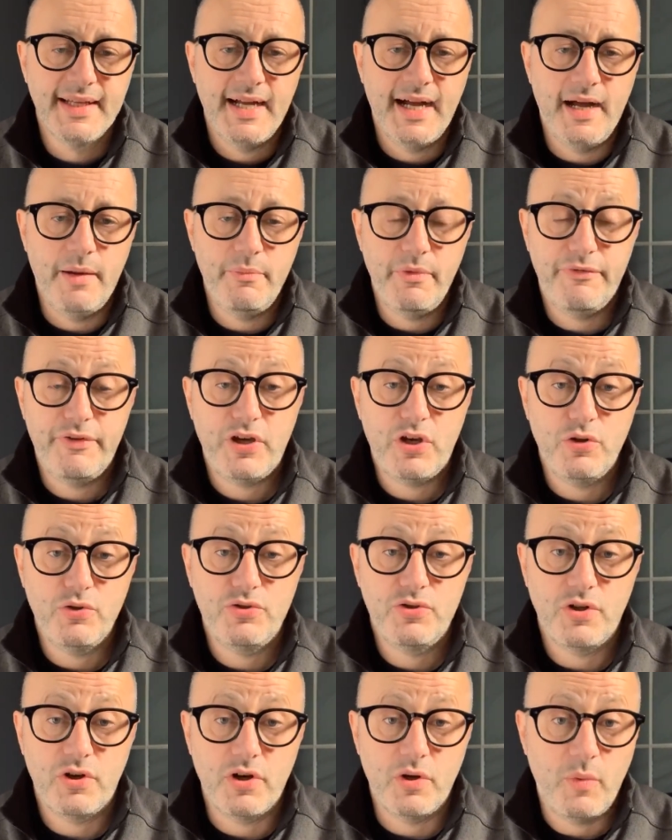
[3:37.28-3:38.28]
If you go
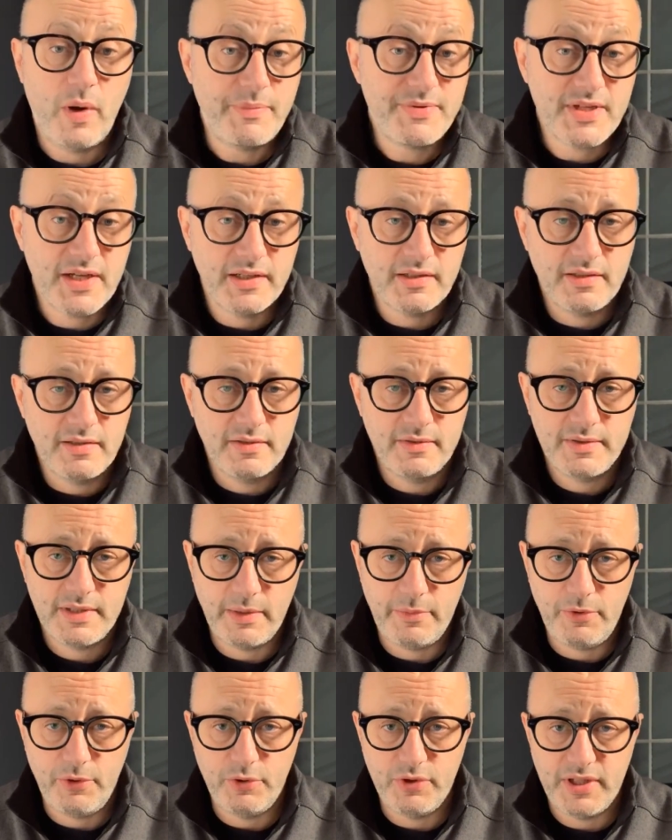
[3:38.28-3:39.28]
to our website,
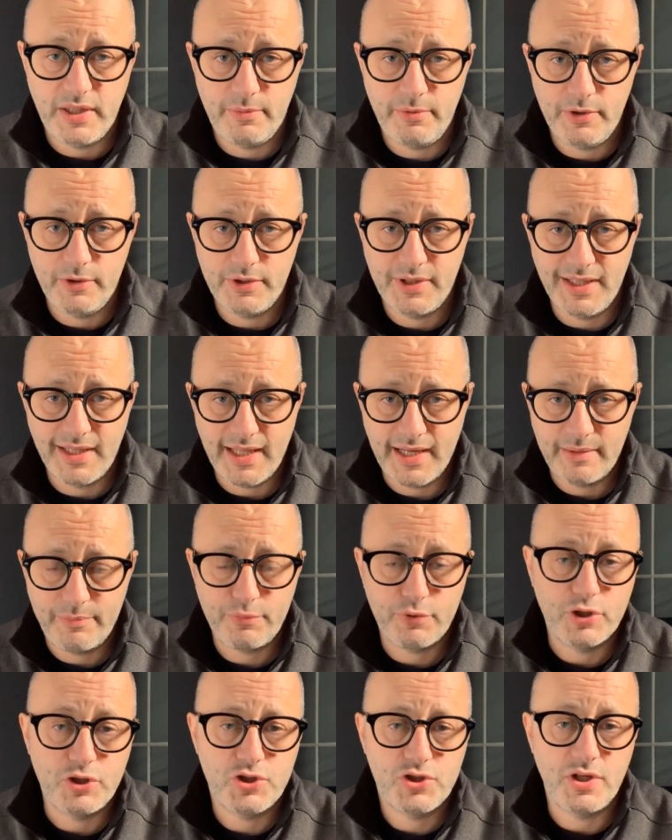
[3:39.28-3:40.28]

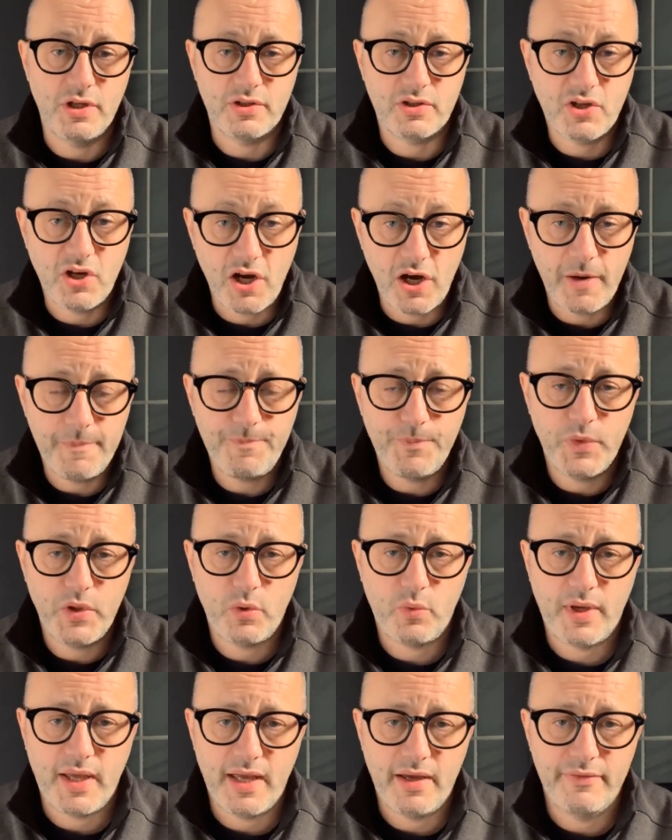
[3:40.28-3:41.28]
www.thelightbridge.com,
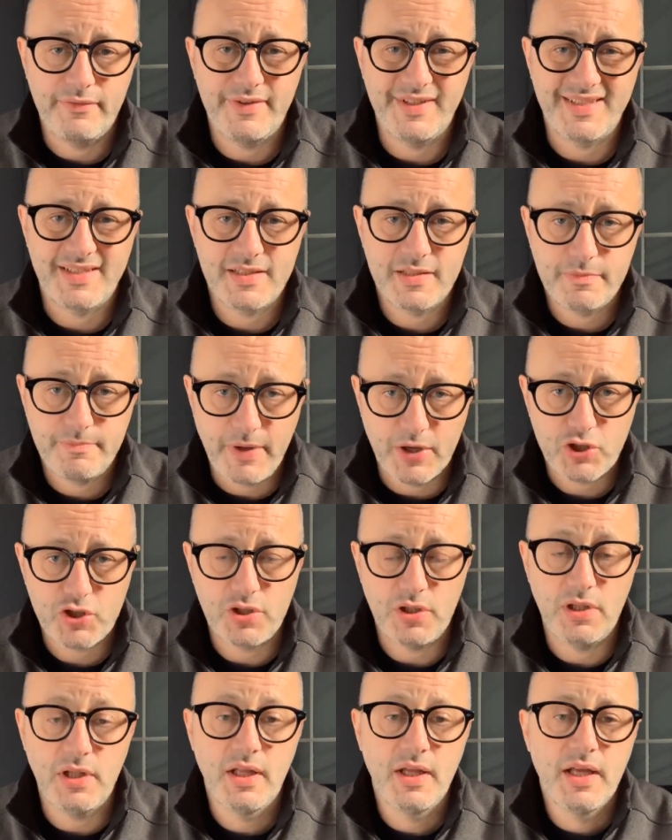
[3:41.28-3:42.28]
we have a
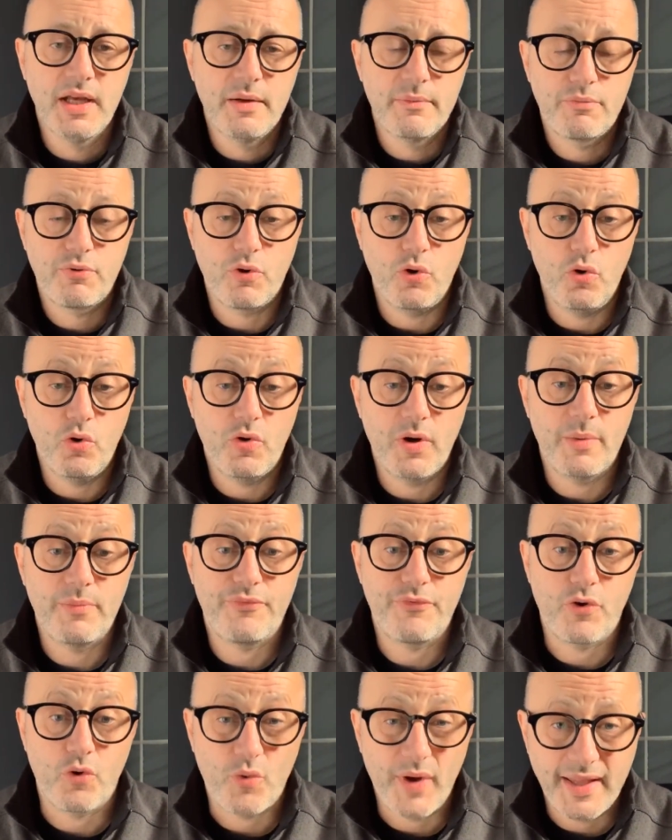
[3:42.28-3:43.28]
special program
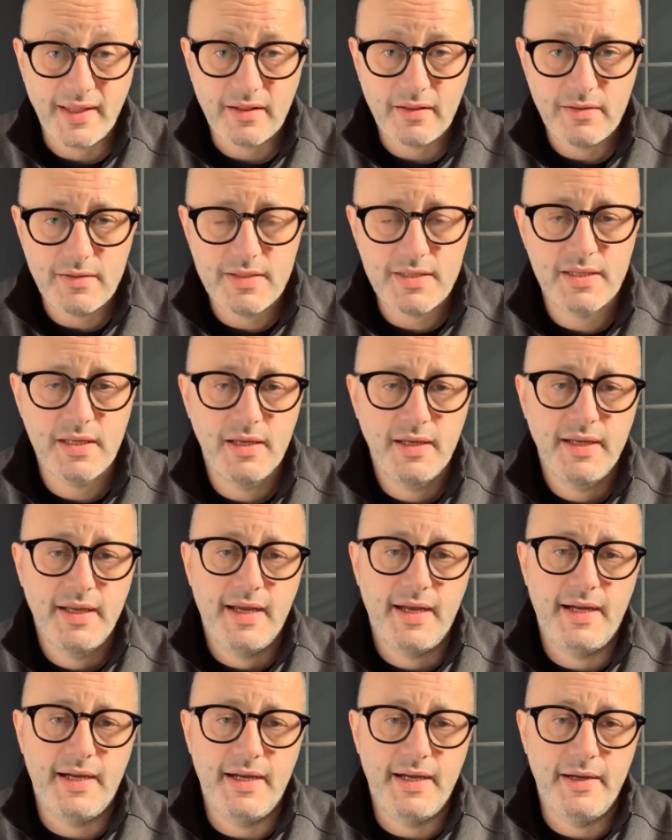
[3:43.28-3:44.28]
for rentals
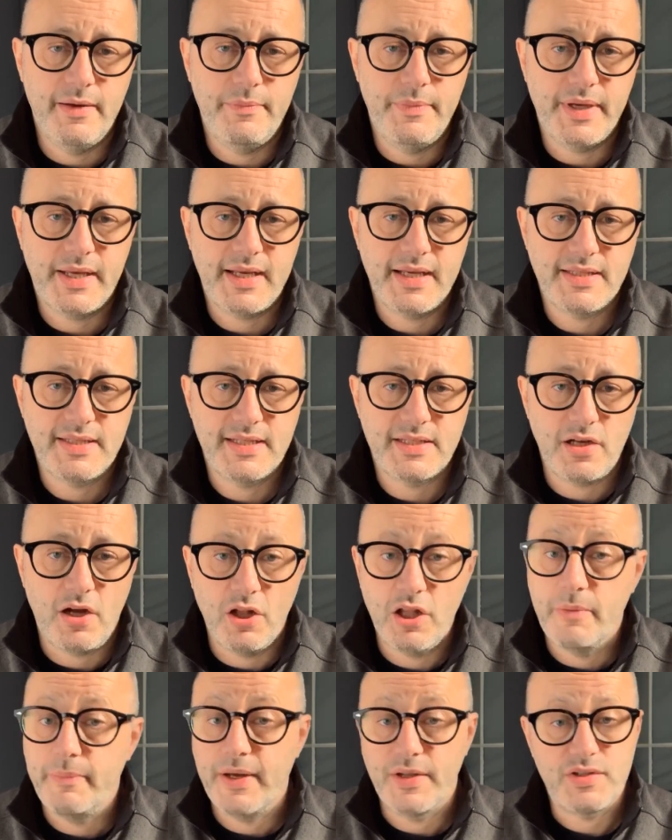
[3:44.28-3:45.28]
because it's
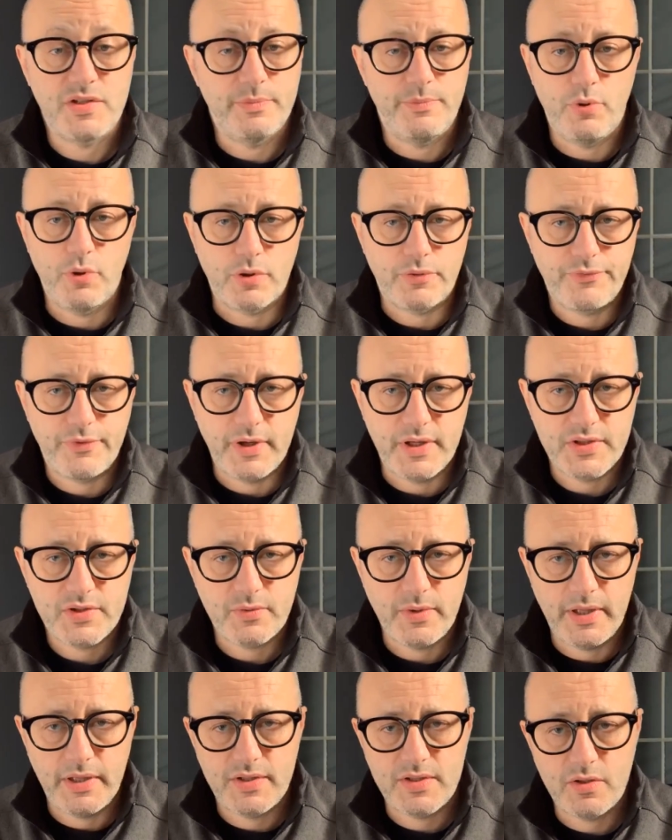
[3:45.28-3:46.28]
all about support for us,
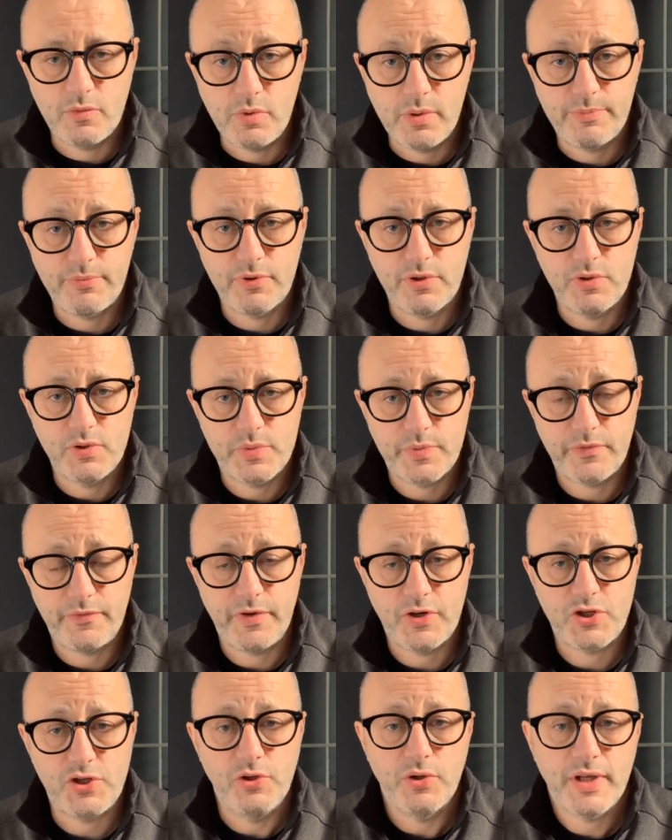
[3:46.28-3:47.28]
right? So we produce
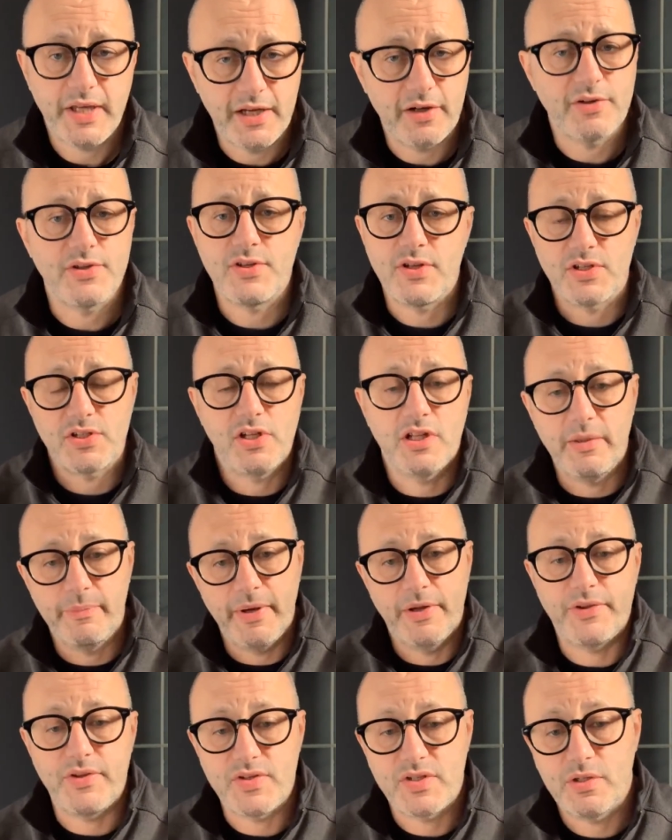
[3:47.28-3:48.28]
professional gear, so it's all
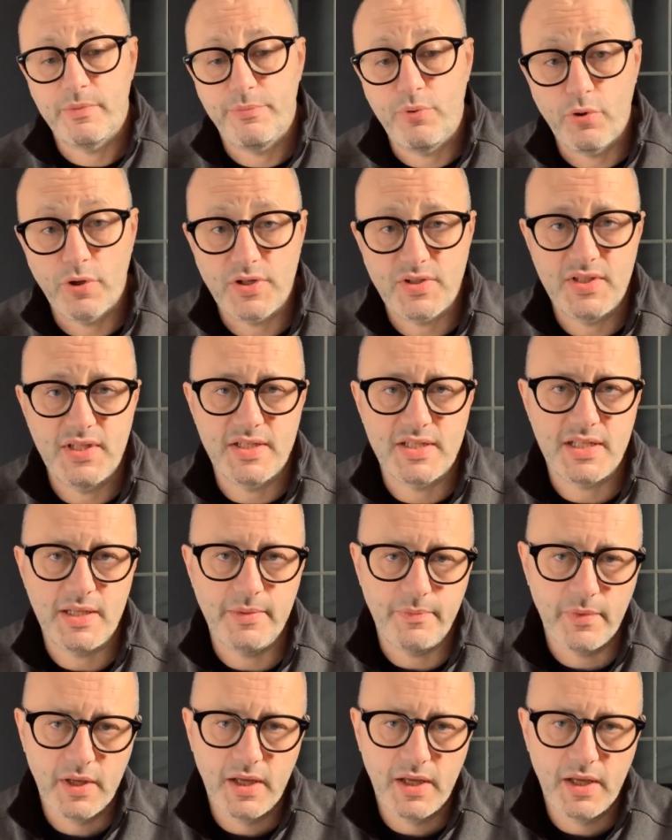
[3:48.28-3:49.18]
about the support system